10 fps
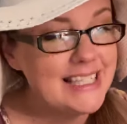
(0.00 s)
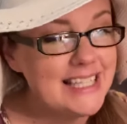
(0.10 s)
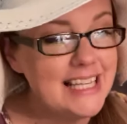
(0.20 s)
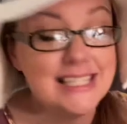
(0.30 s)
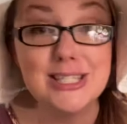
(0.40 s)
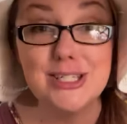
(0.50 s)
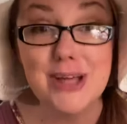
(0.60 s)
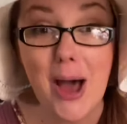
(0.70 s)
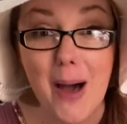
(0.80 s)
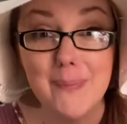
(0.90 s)
says
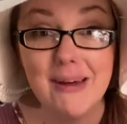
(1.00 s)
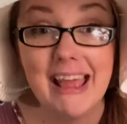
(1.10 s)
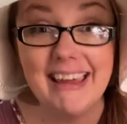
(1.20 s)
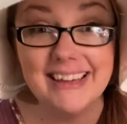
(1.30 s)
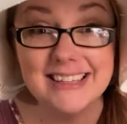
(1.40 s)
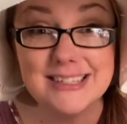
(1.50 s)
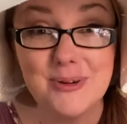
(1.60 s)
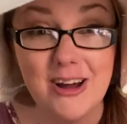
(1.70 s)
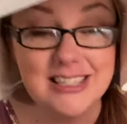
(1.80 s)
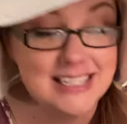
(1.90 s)
stop ants
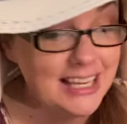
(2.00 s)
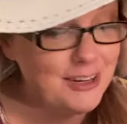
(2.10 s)
crossing.